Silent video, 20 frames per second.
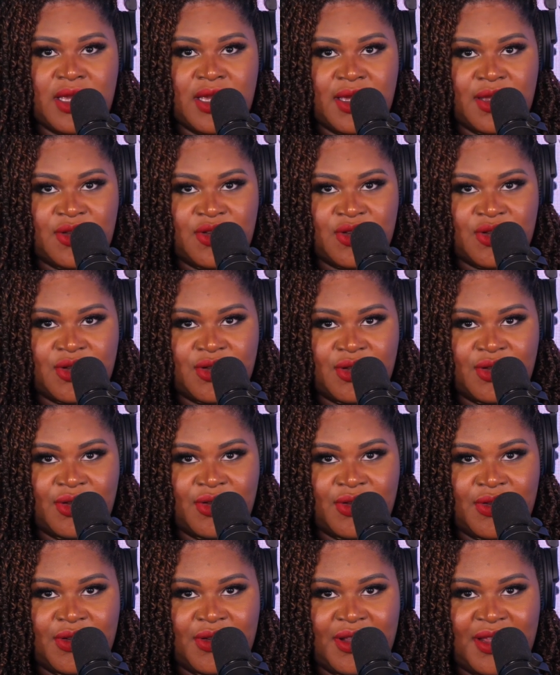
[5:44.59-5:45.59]
what
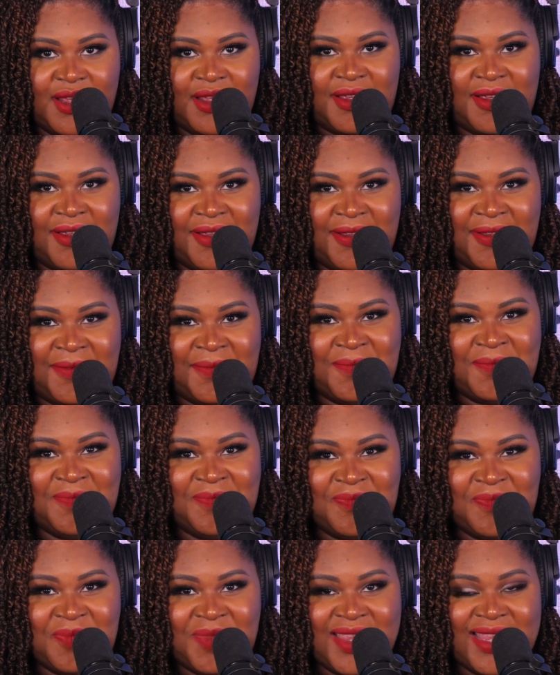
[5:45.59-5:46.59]
God blesses
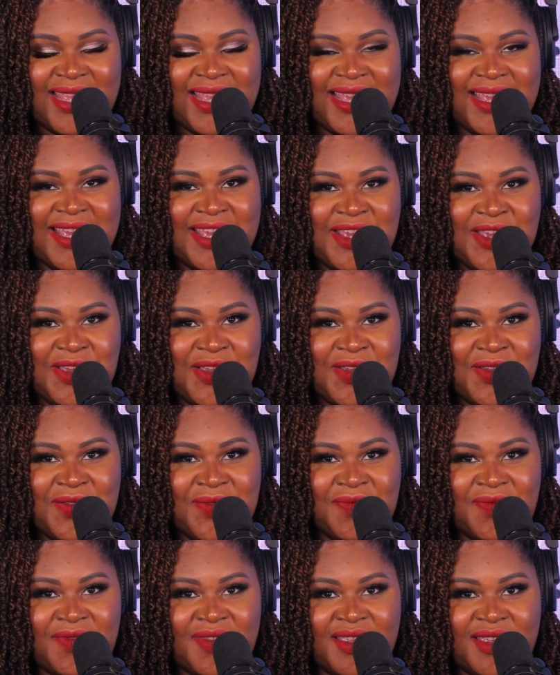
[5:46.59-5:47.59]
us with.
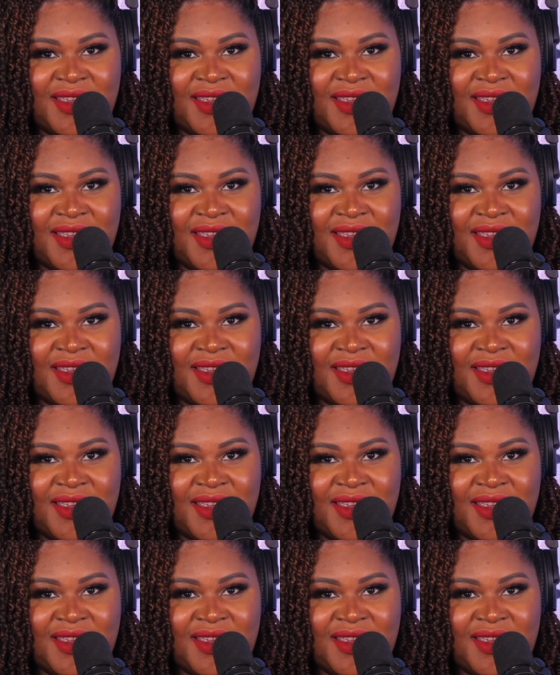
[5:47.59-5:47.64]
I